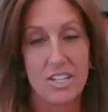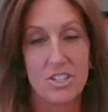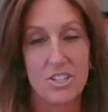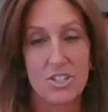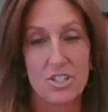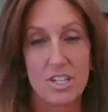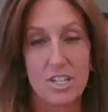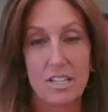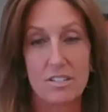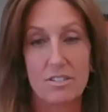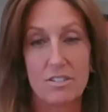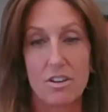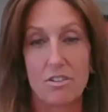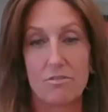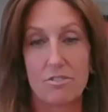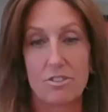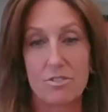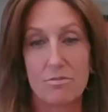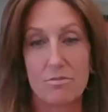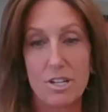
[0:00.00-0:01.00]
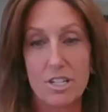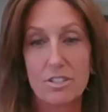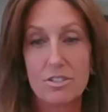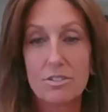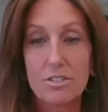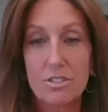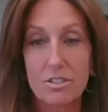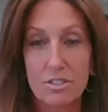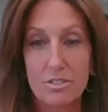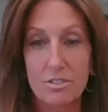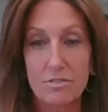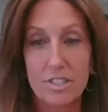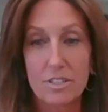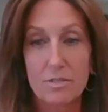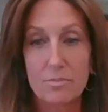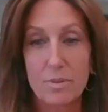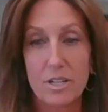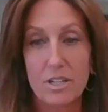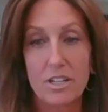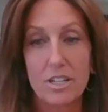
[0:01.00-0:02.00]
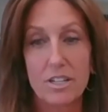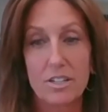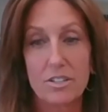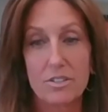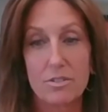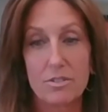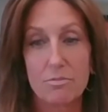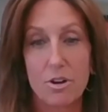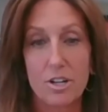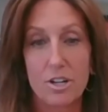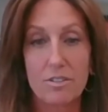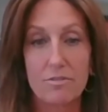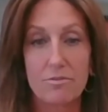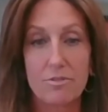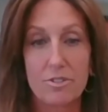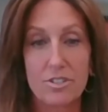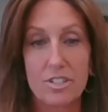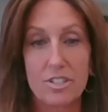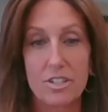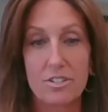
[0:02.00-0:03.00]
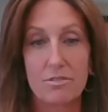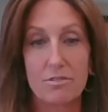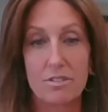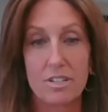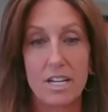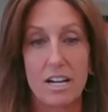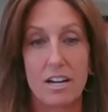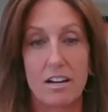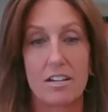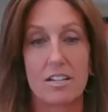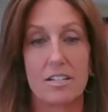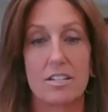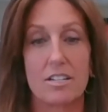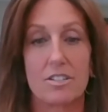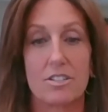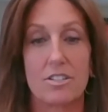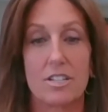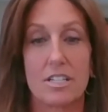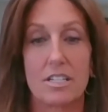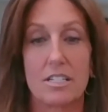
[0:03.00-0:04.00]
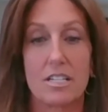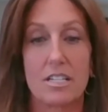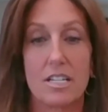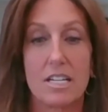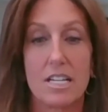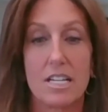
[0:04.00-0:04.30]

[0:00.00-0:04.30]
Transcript: She has over 22 years of experience working for Century Air Conditioning.